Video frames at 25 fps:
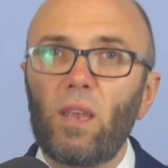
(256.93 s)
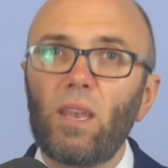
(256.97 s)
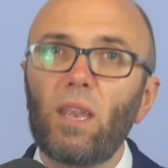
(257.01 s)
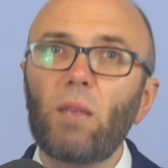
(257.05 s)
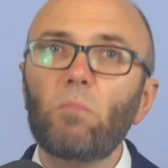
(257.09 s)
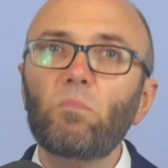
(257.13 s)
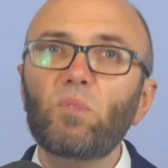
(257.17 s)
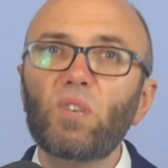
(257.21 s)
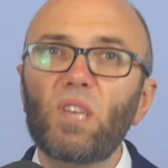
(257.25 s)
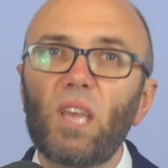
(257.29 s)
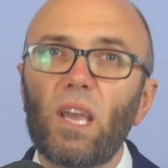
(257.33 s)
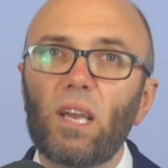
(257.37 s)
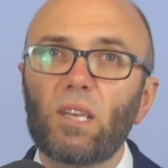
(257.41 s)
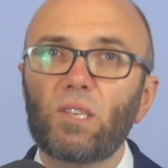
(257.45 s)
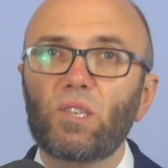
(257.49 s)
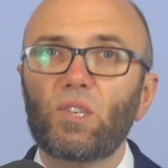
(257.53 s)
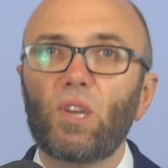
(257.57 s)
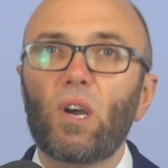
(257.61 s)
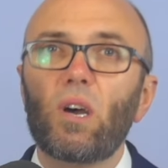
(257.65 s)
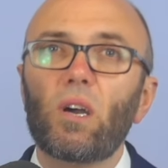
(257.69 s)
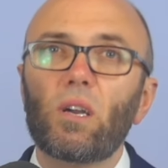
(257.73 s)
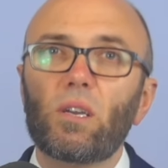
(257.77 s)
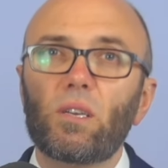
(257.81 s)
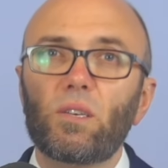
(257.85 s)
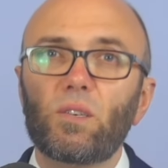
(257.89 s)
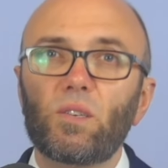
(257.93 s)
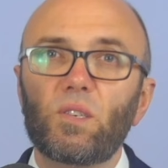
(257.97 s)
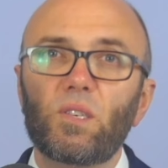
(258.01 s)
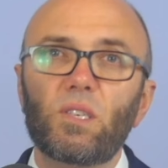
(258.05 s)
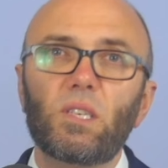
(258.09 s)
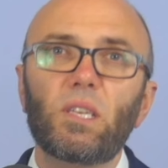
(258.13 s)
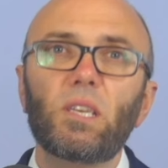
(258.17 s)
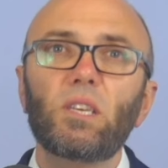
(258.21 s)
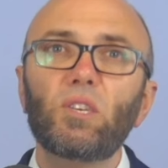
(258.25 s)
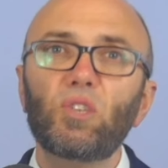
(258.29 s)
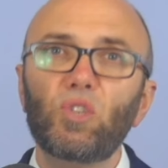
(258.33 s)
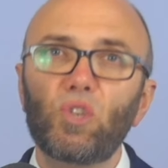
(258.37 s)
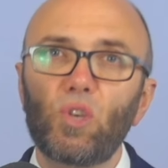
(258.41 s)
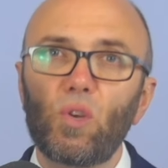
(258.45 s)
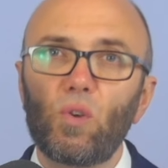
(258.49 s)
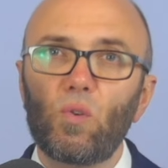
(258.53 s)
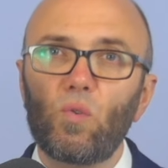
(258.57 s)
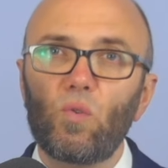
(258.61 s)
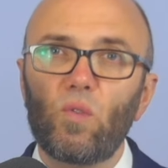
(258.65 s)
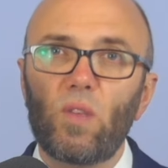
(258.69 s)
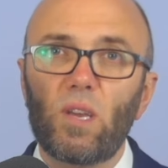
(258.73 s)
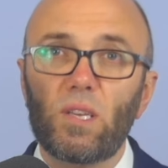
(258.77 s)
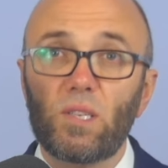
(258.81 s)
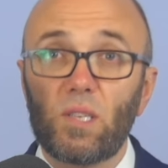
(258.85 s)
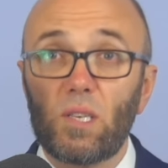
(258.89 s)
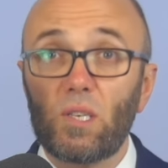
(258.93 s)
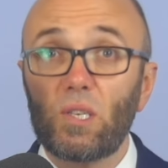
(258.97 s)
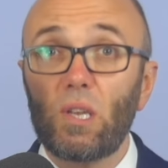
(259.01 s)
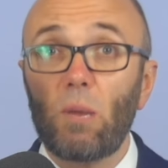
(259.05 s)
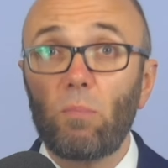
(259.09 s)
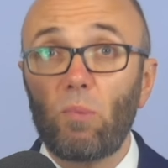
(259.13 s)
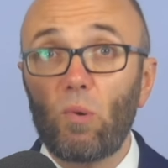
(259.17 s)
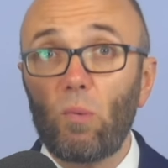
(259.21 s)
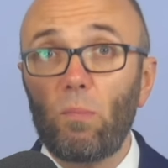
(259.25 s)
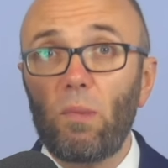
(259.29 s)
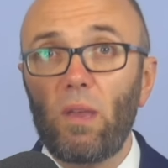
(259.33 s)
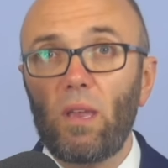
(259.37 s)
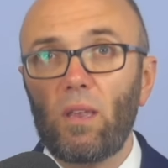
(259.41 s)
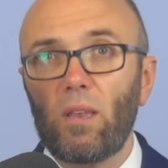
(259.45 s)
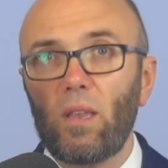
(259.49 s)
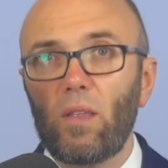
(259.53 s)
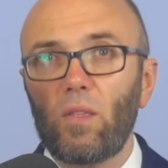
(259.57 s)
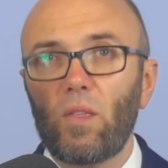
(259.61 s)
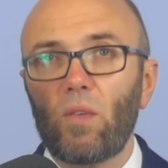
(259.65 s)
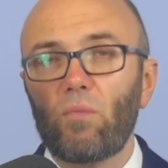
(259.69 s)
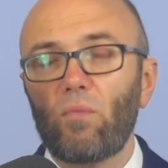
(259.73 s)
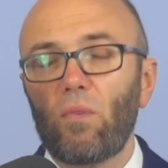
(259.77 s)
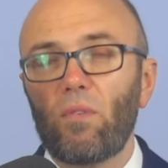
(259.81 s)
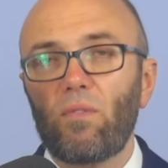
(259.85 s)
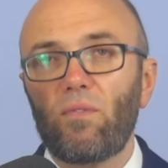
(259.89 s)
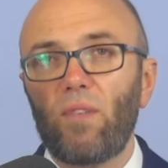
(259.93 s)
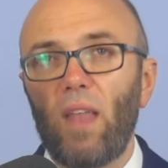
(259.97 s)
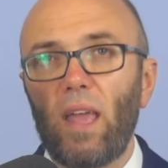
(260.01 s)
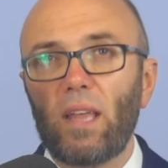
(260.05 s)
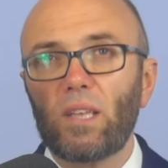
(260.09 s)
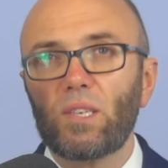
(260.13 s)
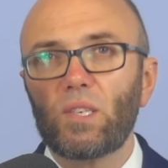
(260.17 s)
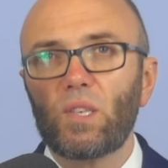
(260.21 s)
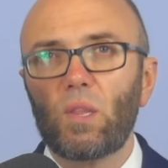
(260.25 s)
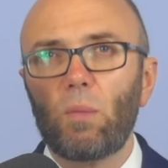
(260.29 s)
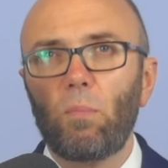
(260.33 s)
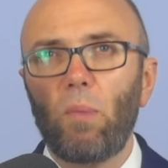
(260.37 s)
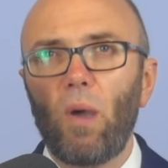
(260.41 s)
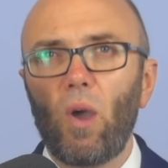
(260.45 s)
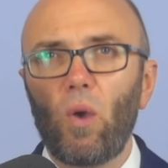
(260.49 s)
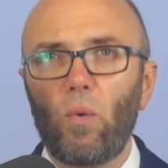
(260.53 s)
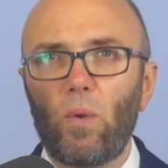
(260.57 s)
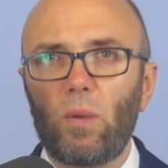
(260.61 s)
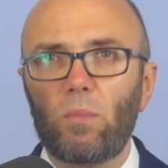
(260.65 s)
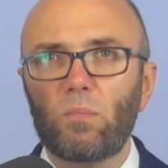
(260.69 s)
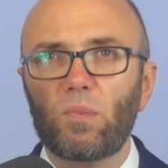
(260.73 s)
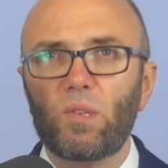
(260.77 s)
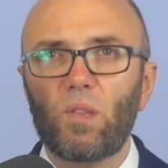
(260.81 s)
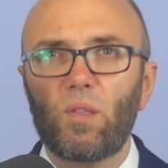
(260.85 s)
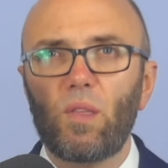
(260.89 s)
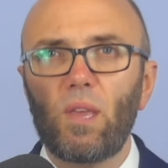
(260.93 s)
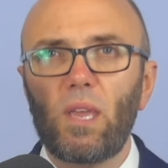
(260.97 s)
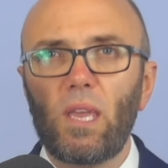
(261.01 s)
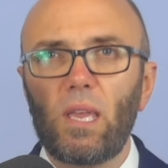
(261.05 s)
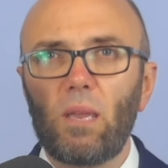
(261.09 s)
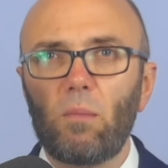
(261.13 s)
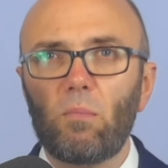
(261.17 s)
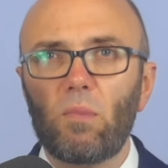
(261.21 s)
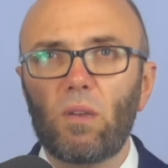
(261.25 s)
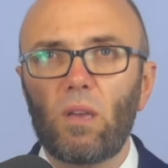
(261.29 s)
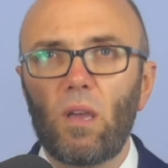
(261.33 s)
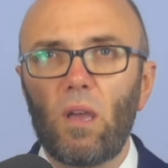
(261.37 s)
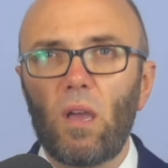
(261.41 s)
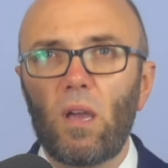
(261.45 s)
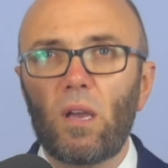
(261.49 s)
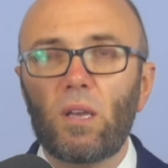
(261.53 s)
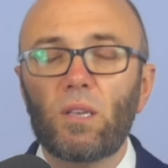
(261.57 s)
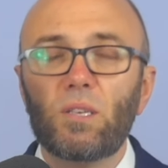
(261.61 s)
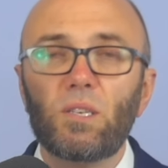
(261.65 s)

In Imtiaz Darka's Tissue, there's a double meaning that reflects the poem's theme.